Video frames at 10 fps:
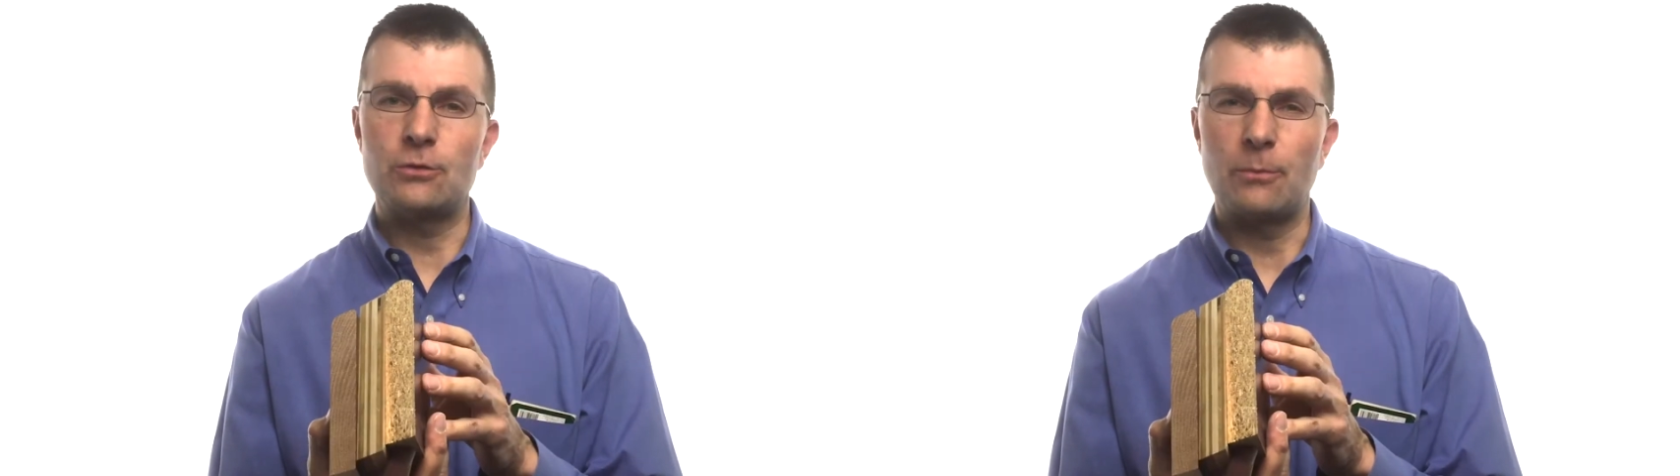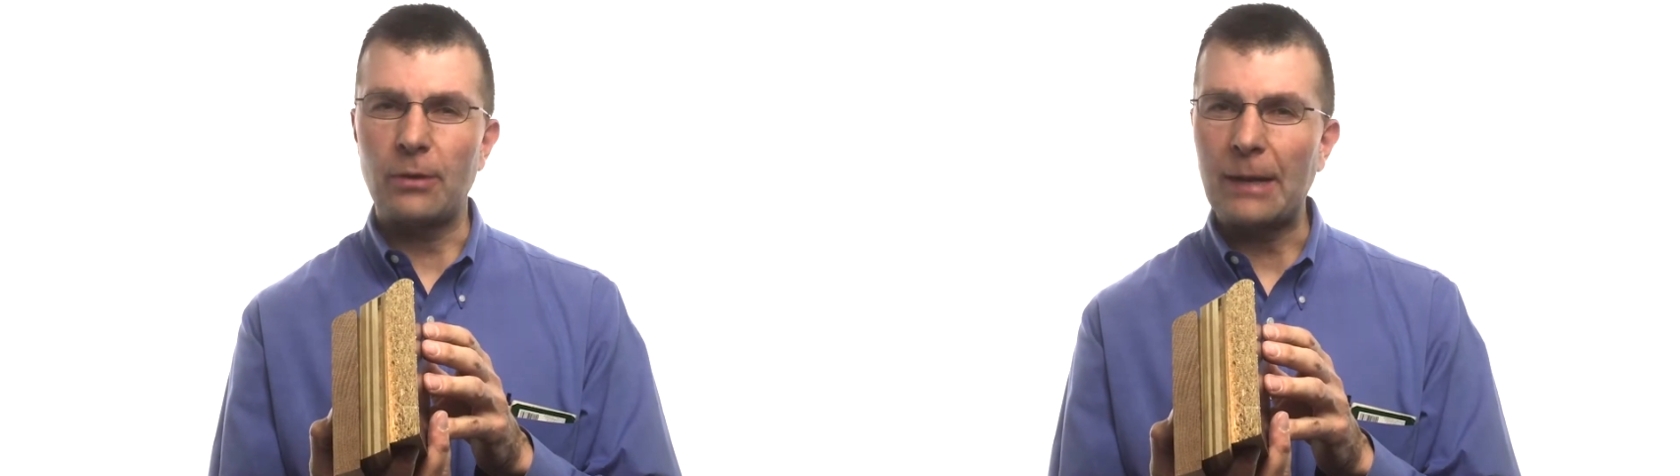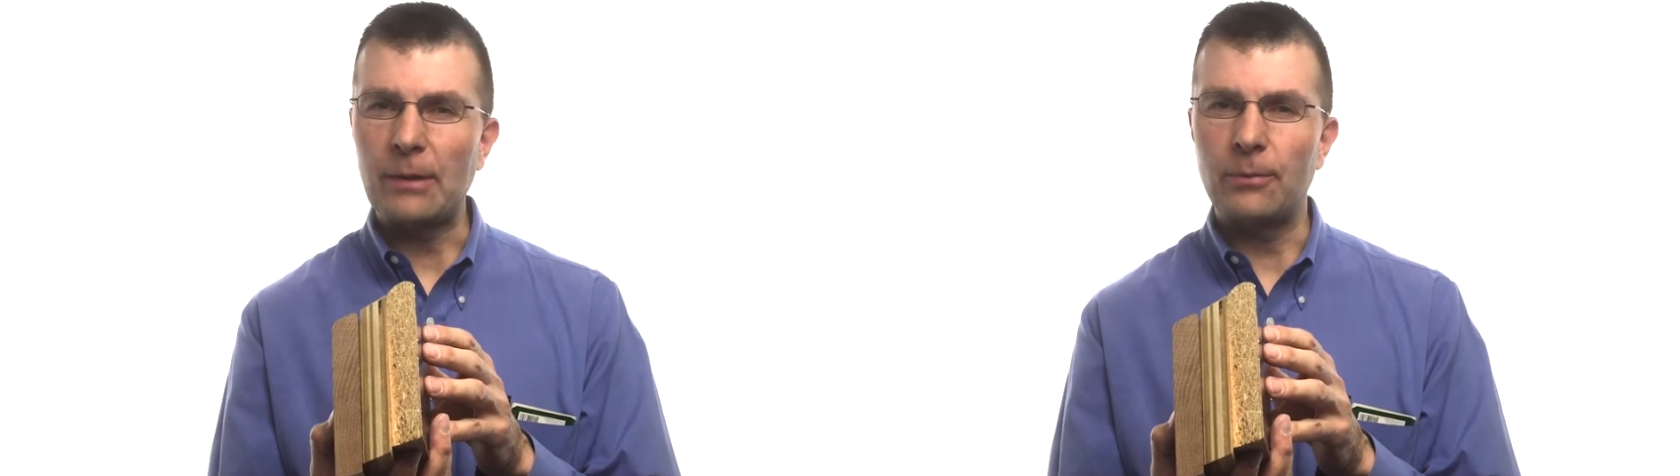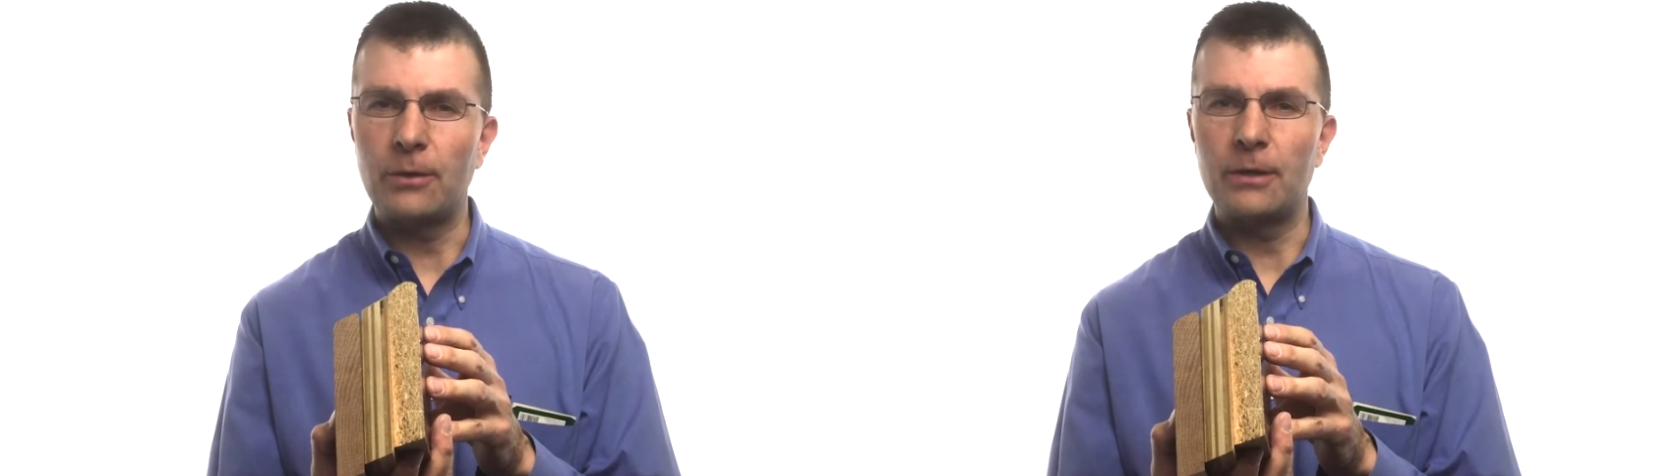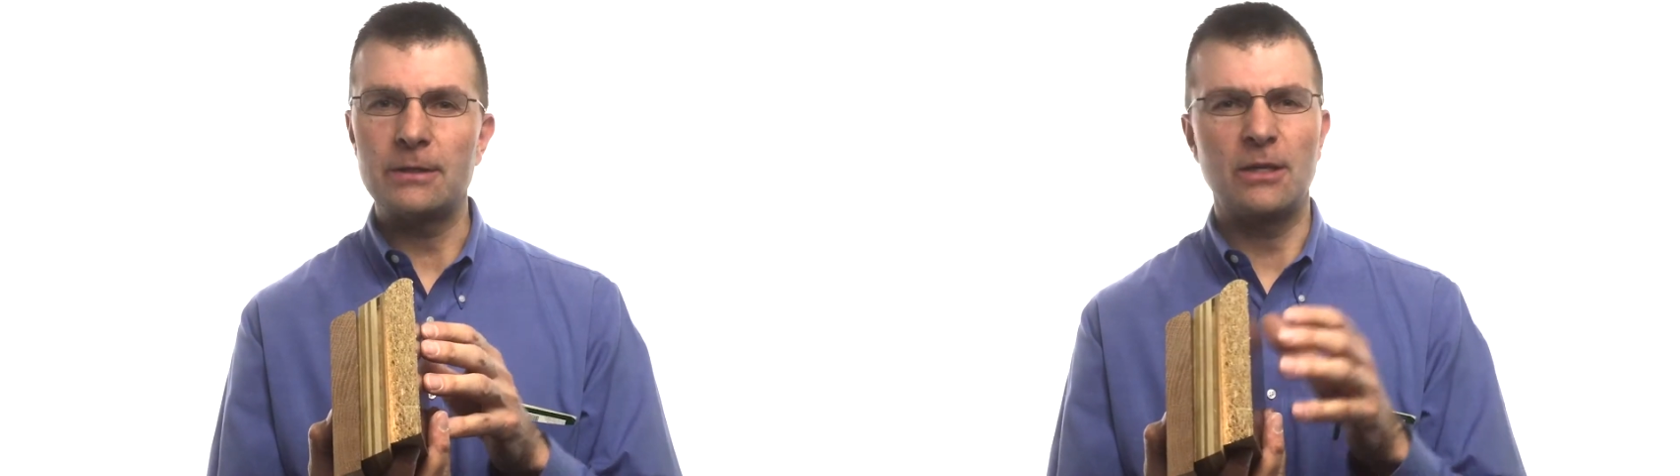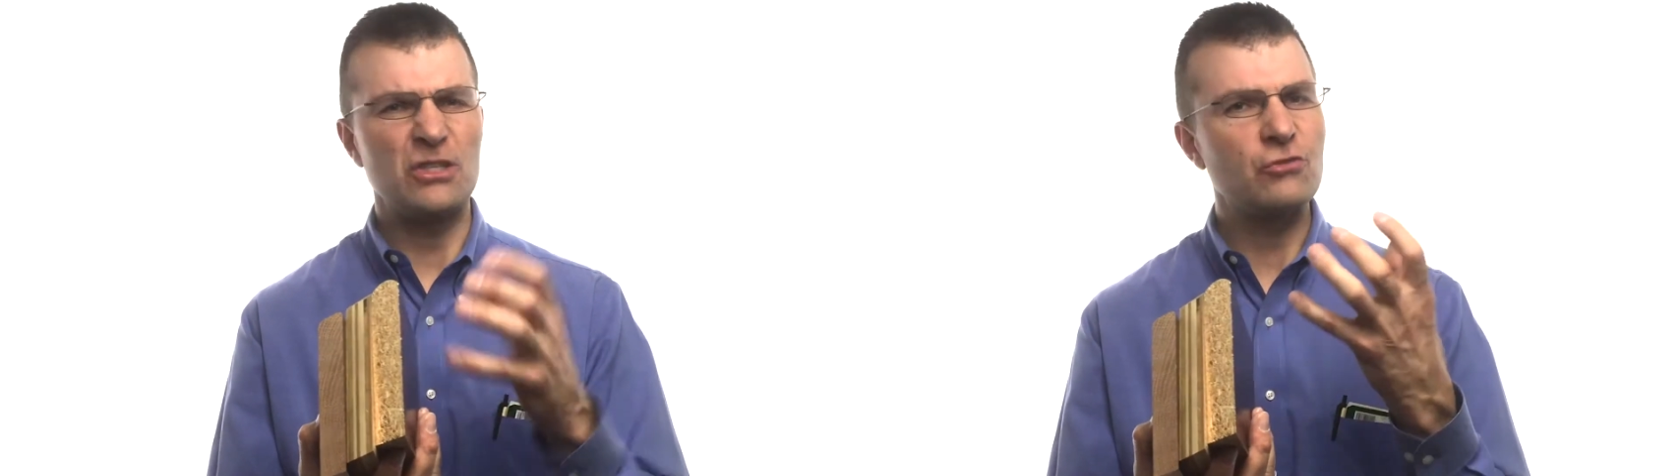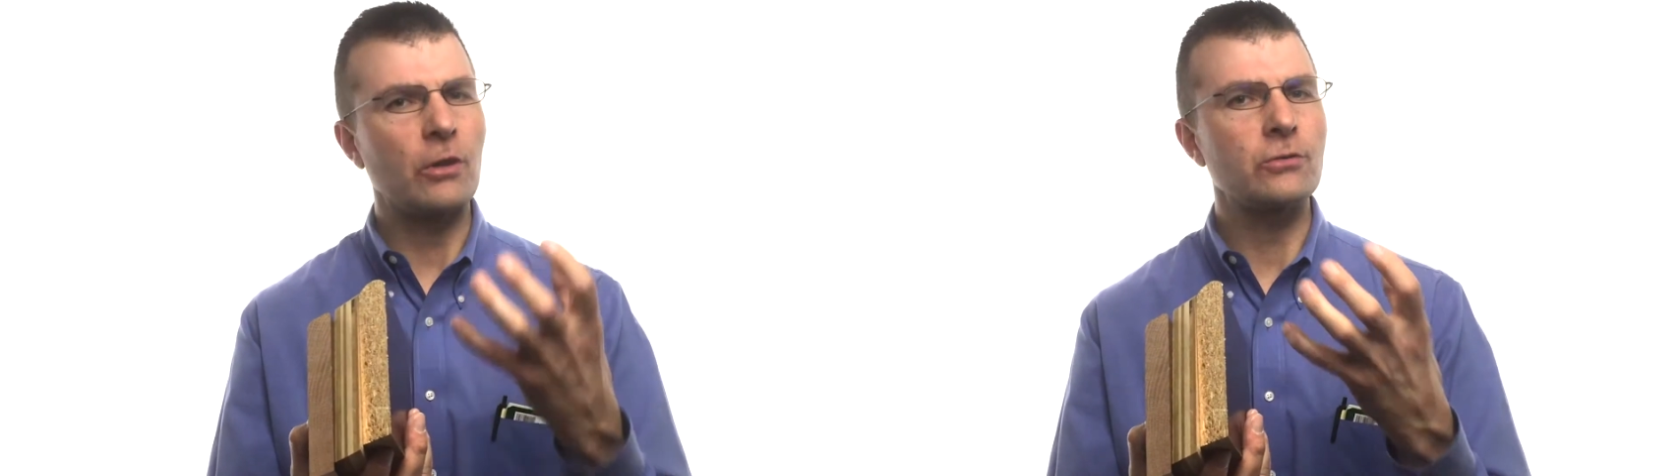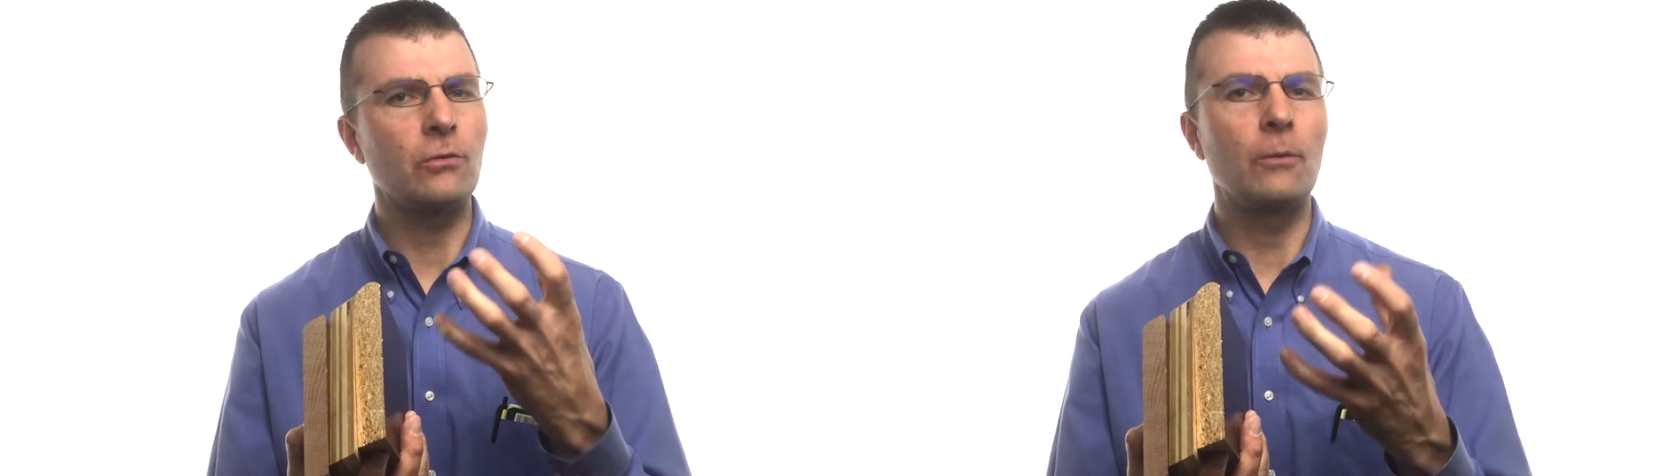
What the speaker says: should probably put it is in a structural